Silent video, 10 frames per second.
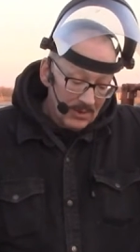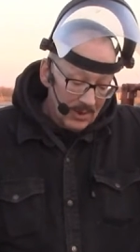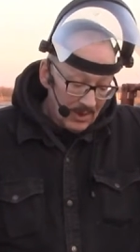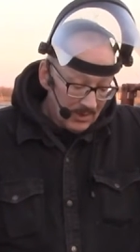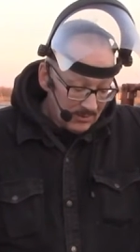
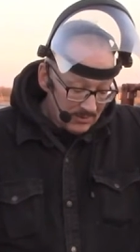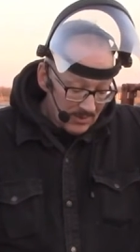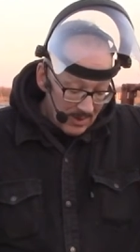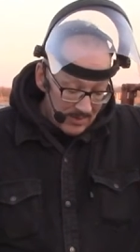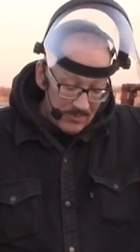Yeah,
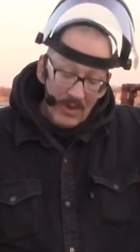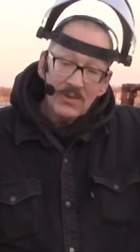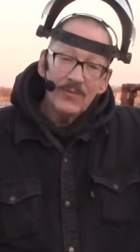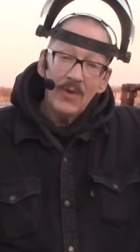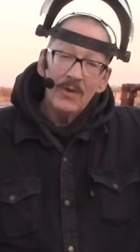it's not as
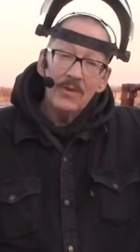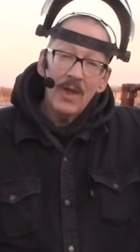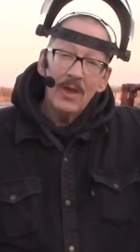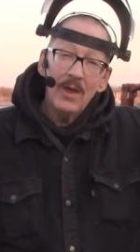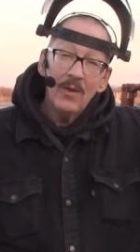much fun as
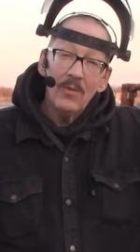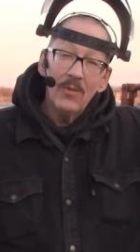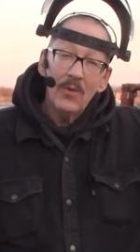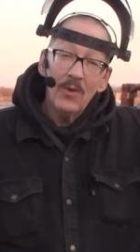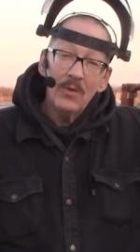hanging out
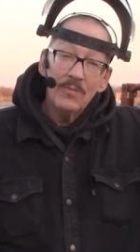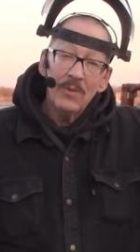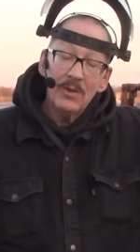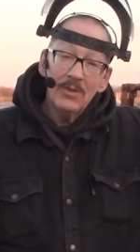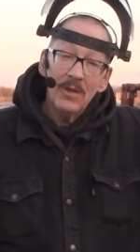with a horse,
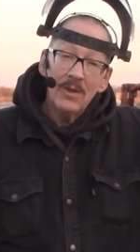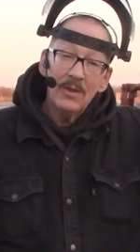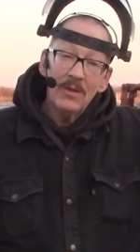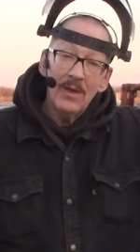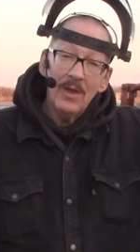but at the
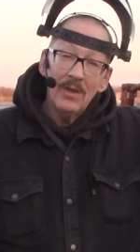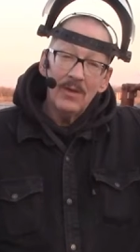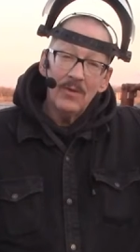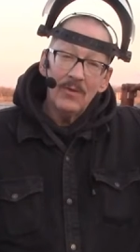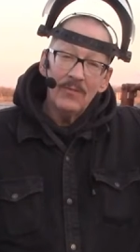end of the day,
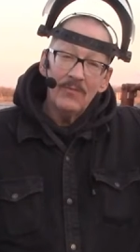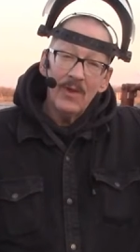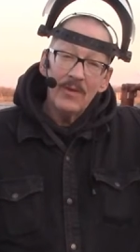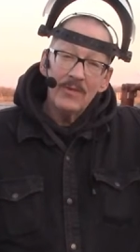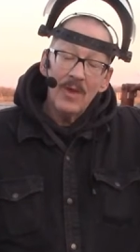you've
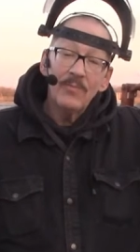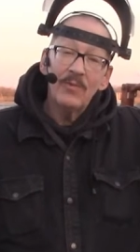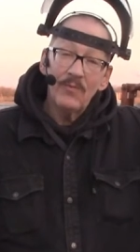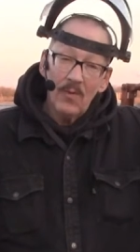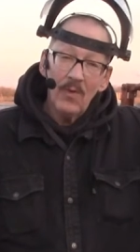done
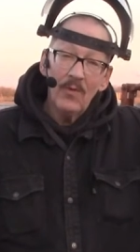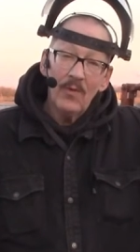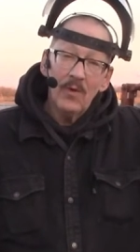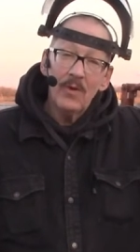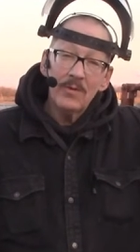something for the
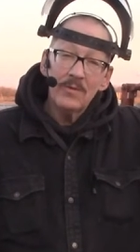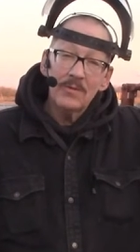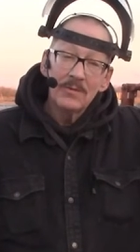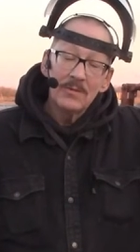horse.